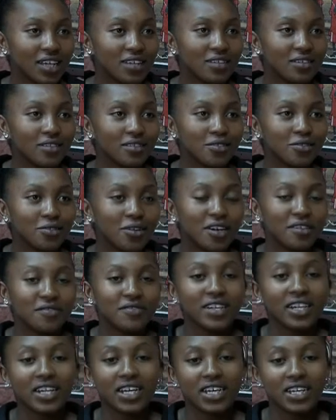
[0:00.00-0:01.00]
So I
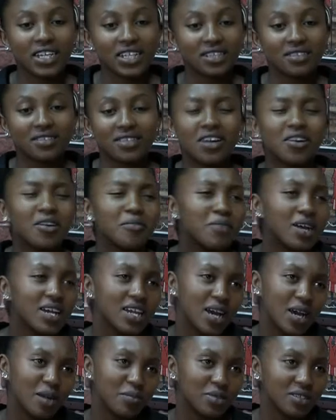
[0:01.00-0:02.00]
feel like it's our bad
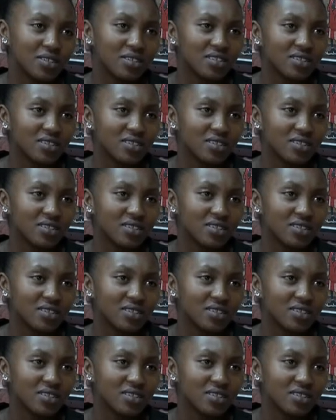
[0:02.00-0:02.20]
habits